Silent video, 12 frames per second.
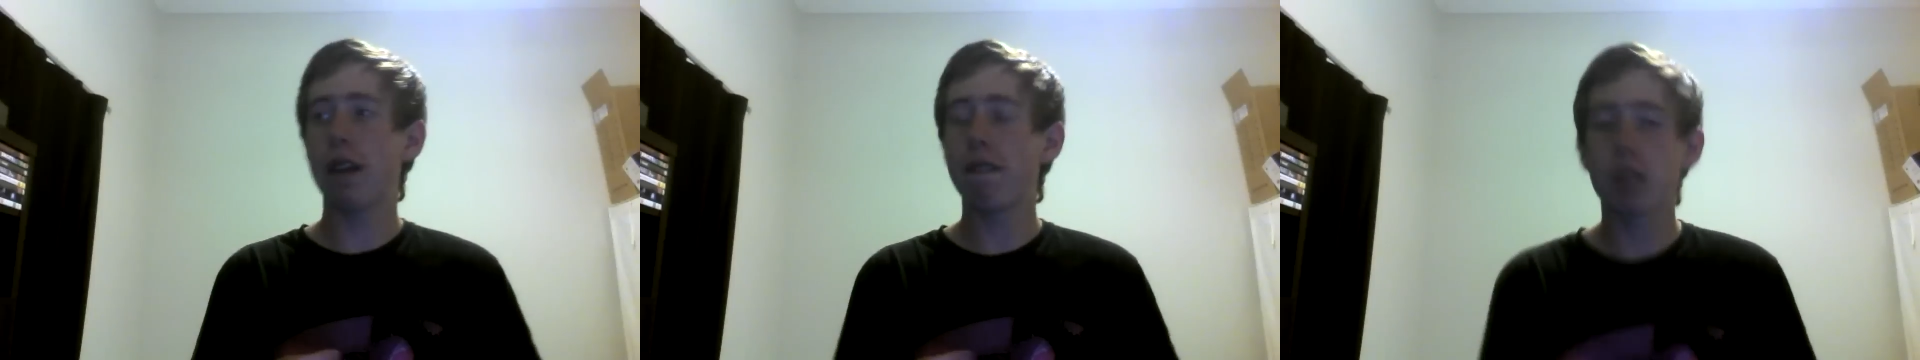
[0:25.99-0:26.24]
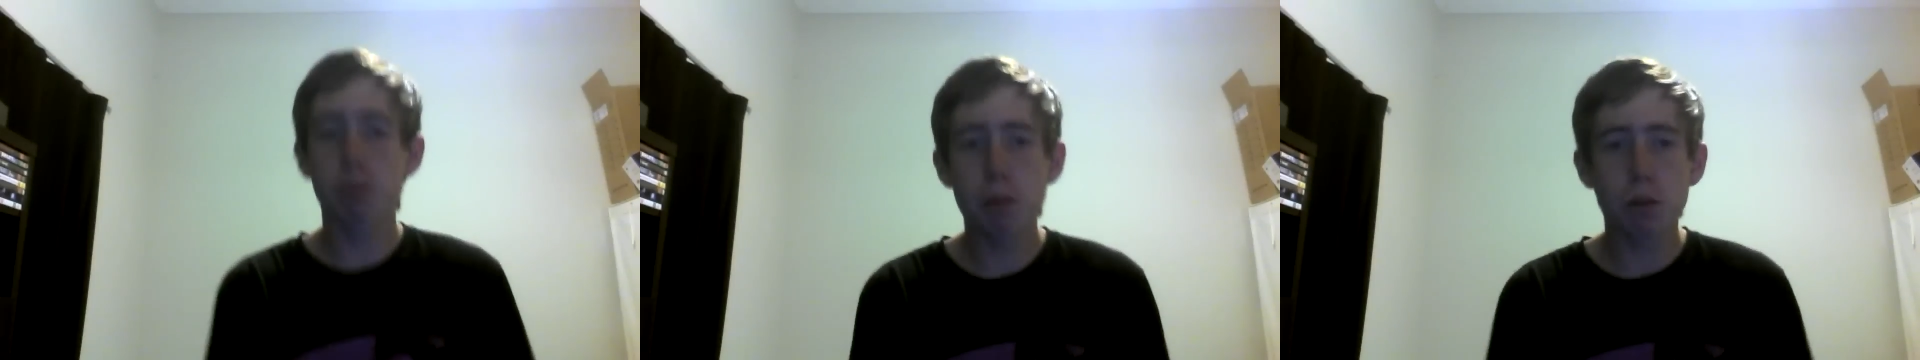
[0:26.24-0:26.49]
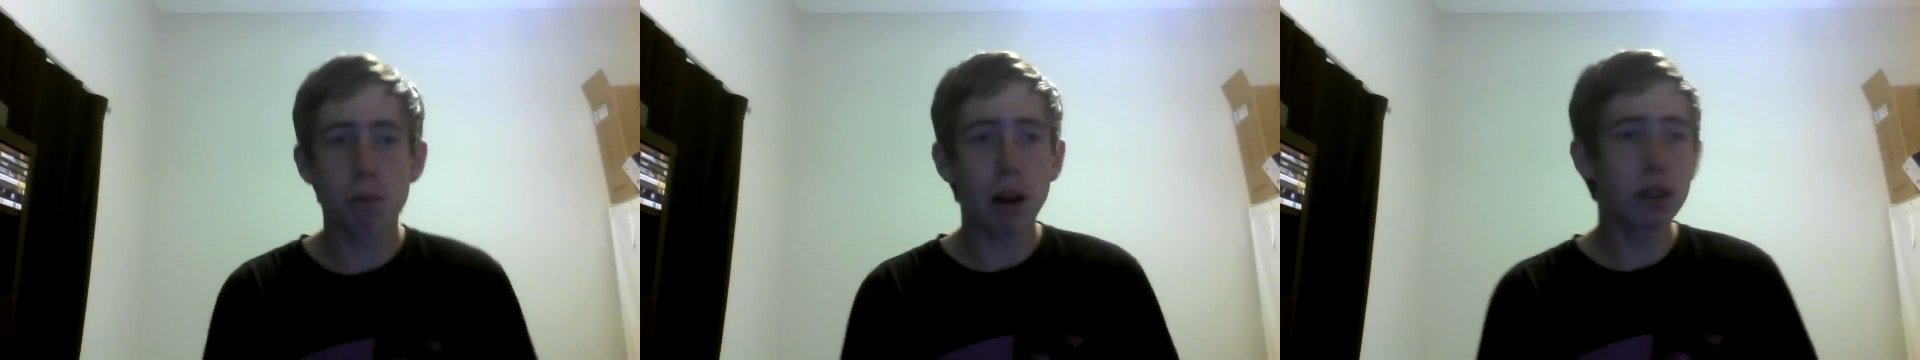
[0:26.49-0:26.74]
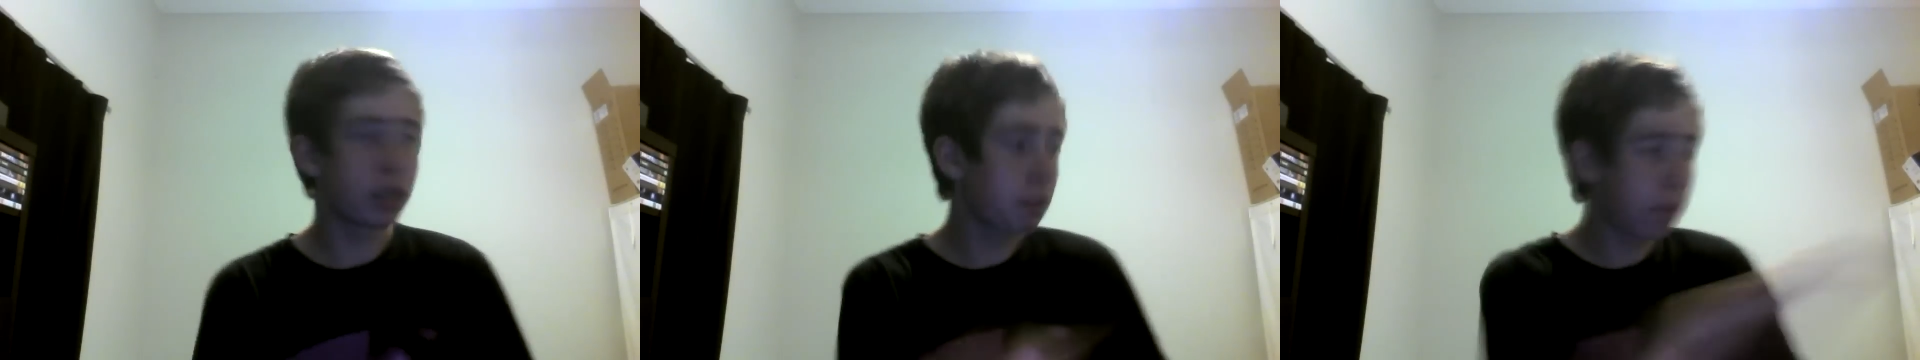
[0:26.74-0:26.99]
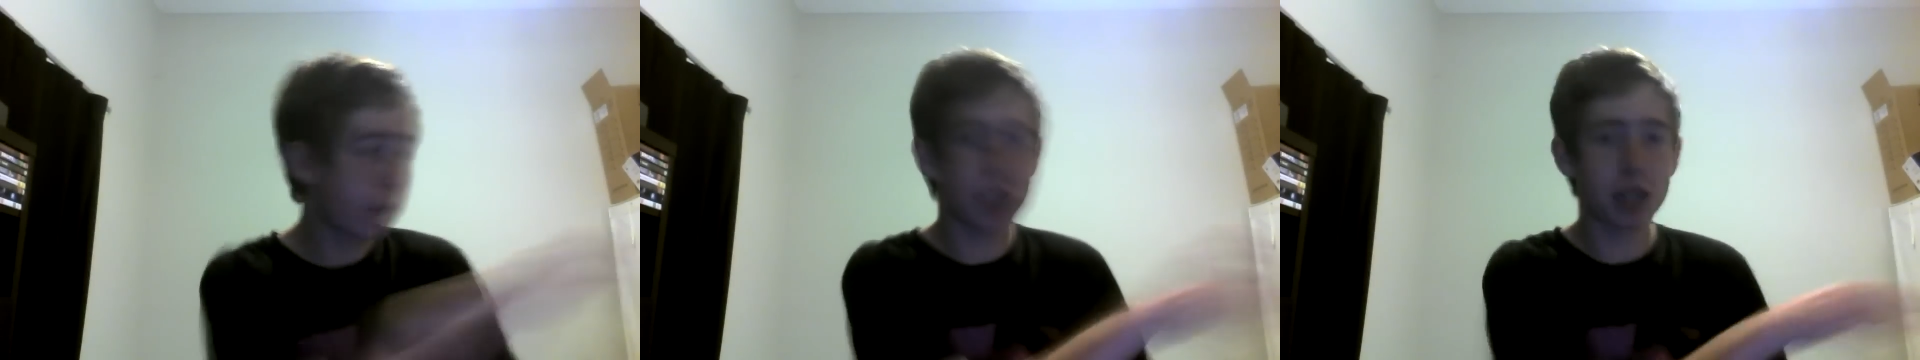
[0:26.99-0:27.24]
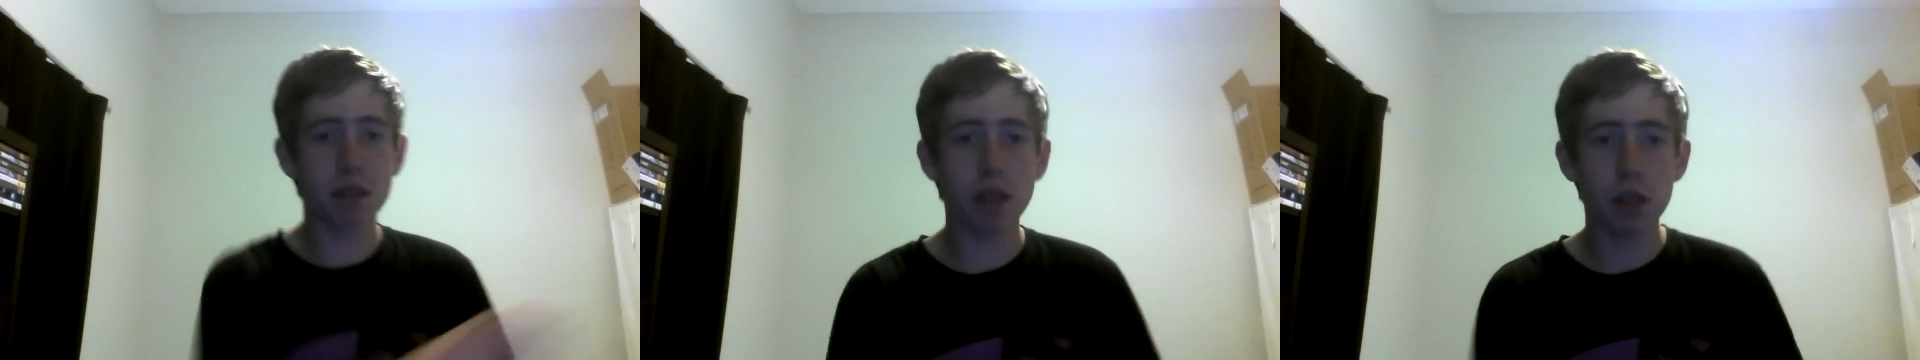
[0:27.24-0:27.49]
It's people posting
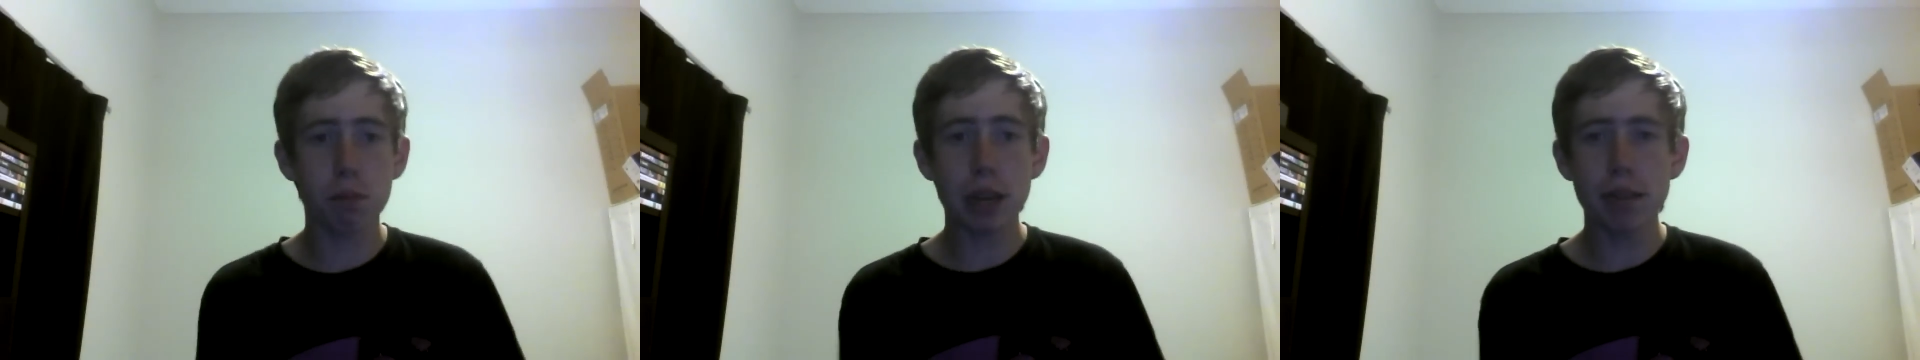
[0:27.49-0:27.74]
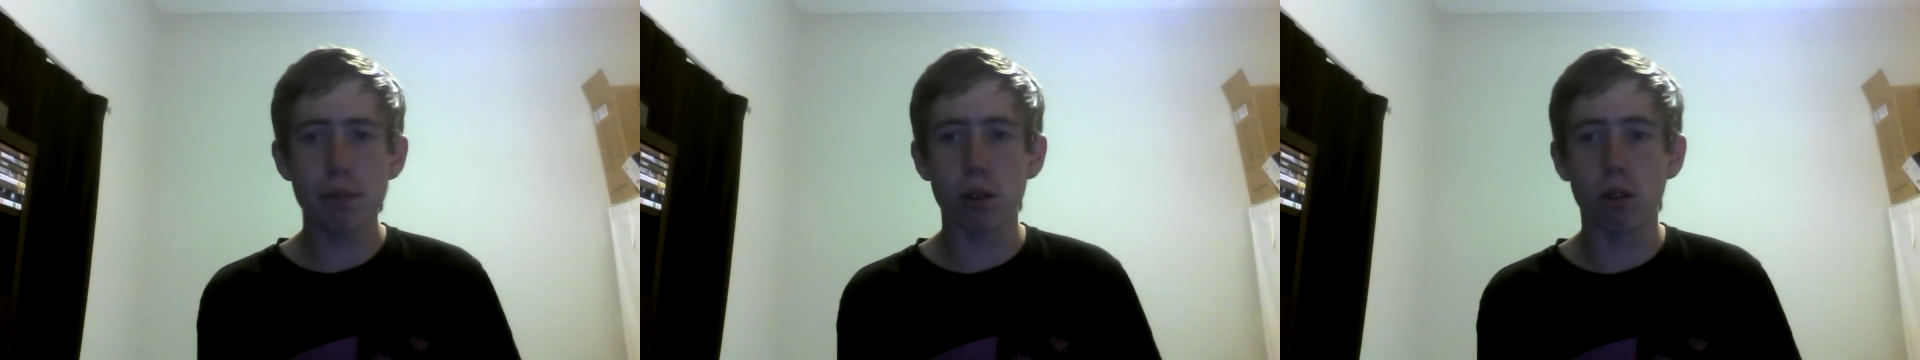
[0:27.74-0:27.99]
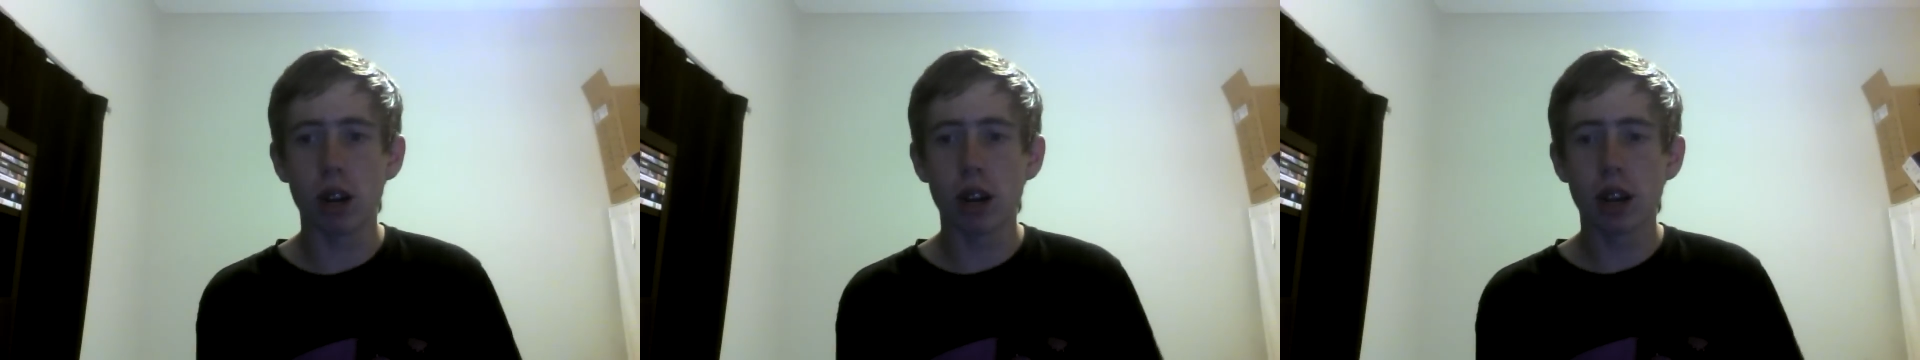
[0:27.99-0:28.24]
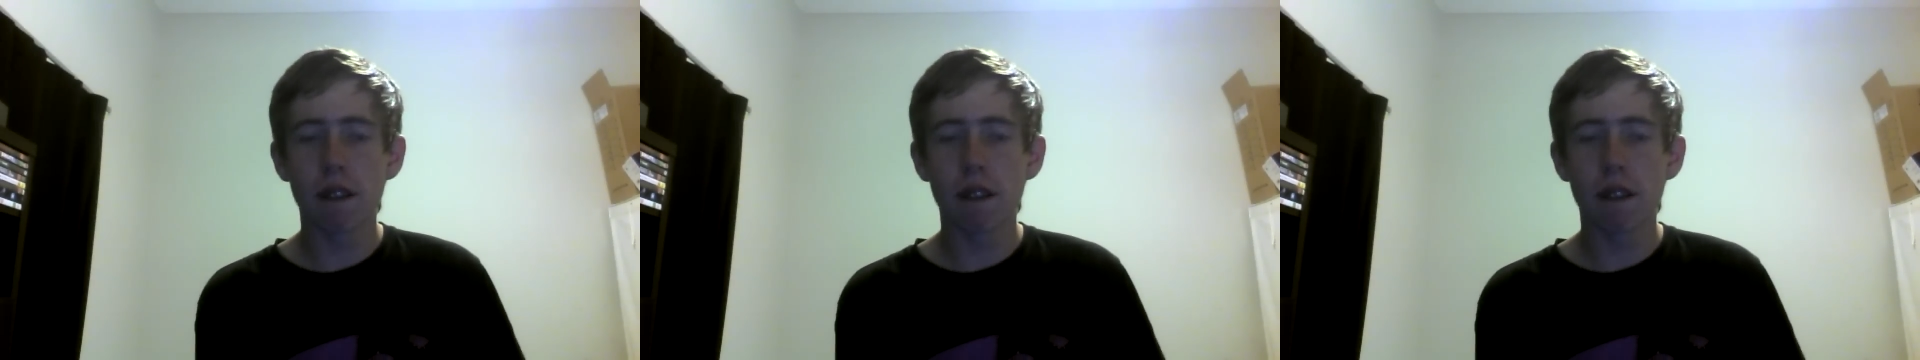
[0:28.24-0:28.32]
pictures of other people.